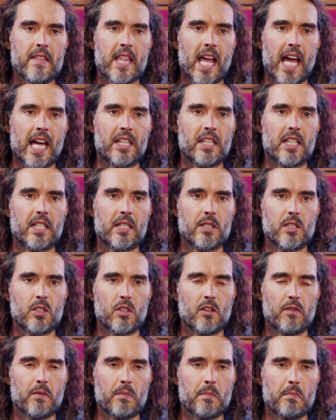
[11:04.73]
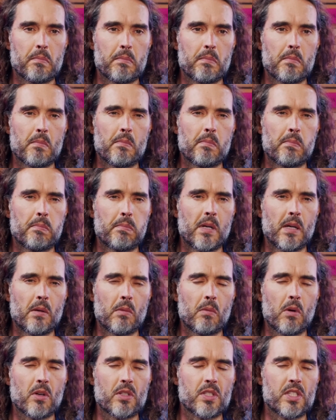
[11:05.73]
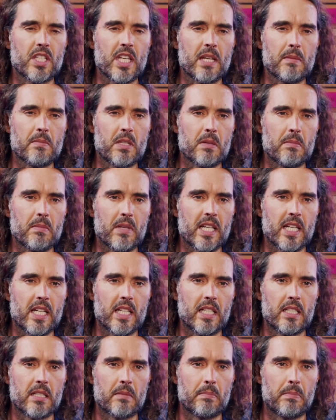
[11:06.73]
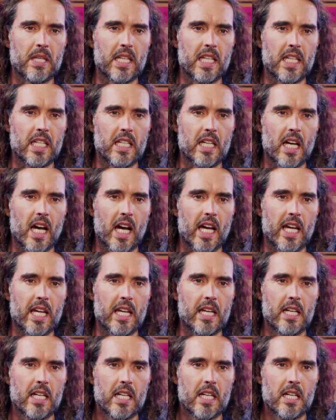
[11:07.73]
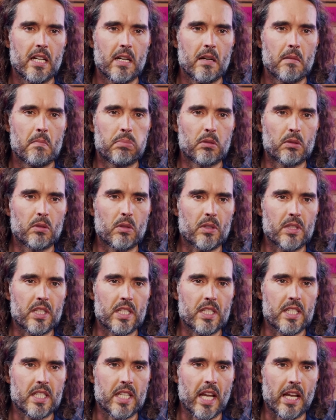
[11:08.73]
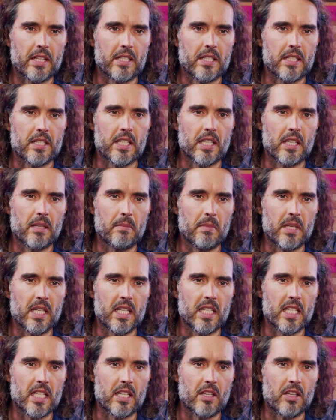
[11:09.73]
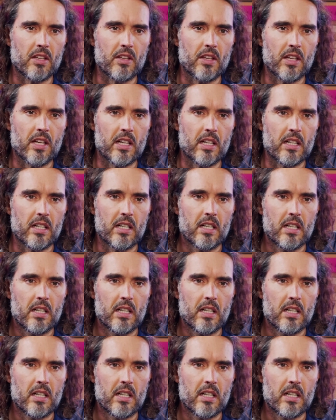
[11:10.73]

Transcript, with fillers: and the sort of what seemed to me to be a broad consensus in the media that the